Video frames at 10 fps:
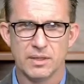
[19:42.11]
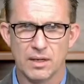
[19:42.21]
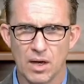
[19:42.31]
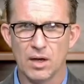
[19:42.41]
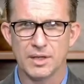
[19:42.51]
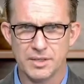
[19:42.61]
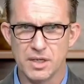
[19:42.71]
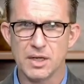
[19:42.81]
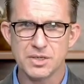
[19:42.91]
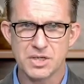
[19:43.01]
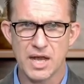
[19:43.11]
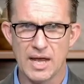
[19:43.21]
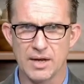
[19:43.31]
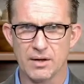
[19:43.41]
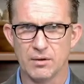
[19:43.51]
God does
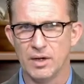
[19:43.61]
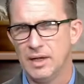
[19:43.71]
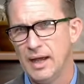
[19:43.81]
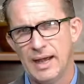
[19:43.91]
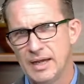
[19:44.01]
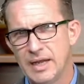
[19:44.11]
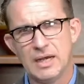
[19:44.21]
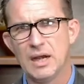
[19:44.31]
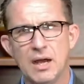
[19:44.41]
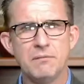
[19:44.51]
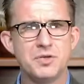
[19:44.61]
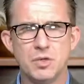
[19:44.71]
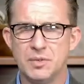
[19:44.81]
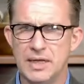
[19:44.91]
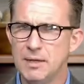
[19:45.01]
care, and He loves
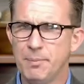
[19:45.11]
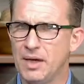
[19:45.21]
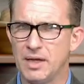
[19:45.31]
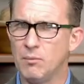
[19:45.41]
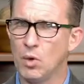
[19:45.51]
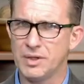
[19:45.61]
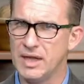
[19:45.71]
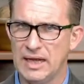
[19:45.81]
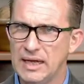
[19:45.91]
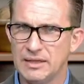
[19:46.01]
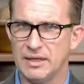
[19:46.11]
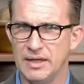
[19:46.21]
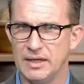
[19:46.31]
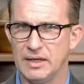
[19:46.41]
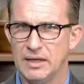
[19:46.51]
you deeply and more than
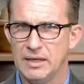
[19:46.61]
anything.